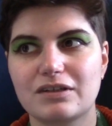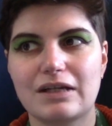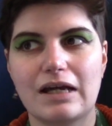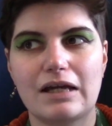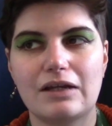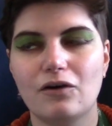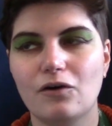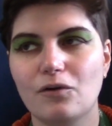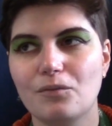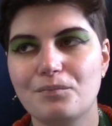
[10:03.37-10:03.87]

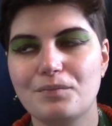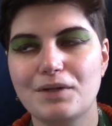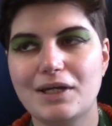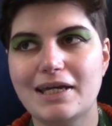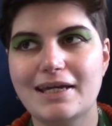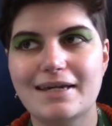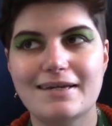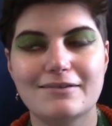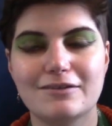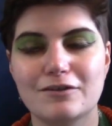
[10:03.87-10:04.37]
cannot
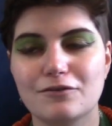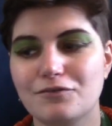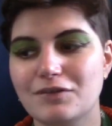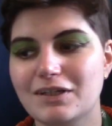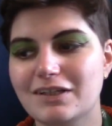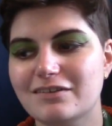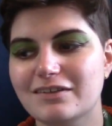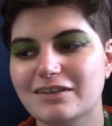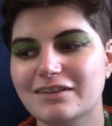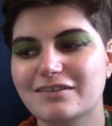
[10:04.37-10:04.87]
be
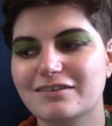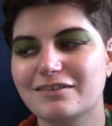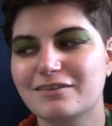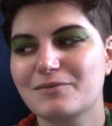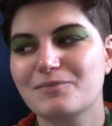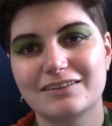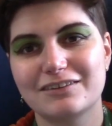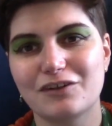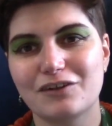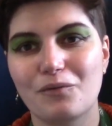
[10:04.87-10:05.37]
defeated.
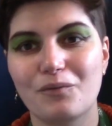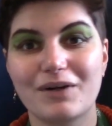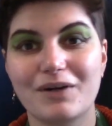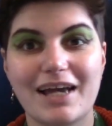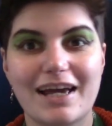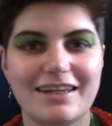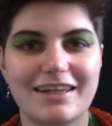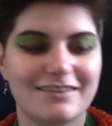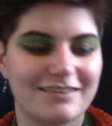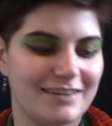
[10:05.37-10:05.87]
So we'll
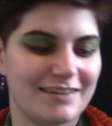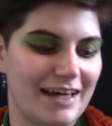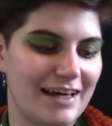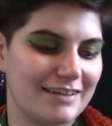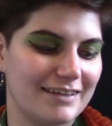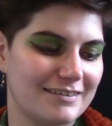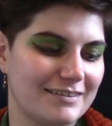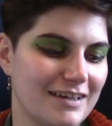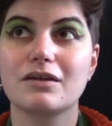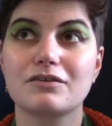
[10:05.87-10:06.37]
get into
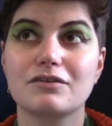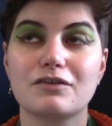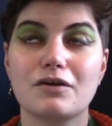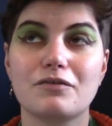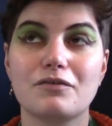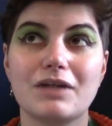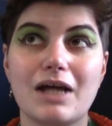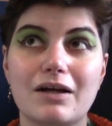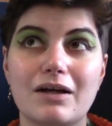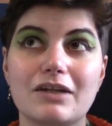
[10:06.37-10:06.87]
that. So
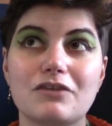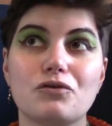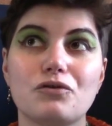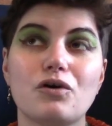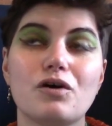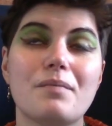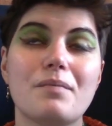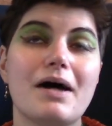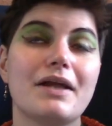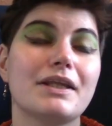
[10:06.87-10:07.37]
for now, let's
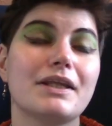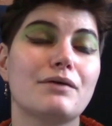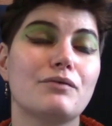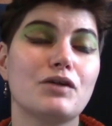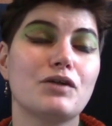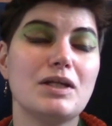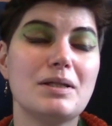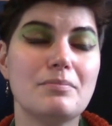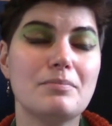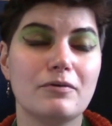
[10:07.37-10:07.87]
talk about the
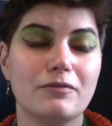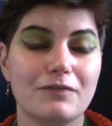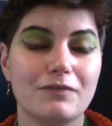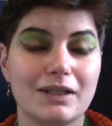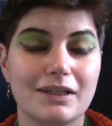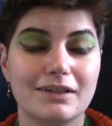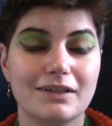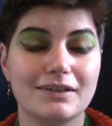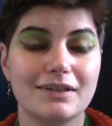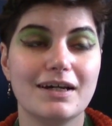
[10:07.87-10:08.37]
redeemable
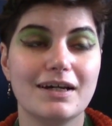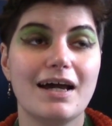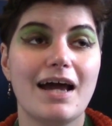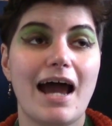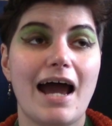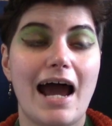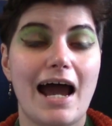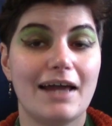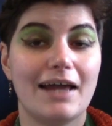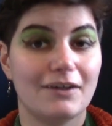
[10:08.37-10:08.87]
villain
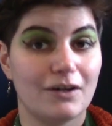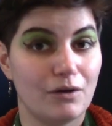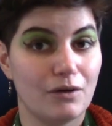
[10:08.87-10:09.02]
and her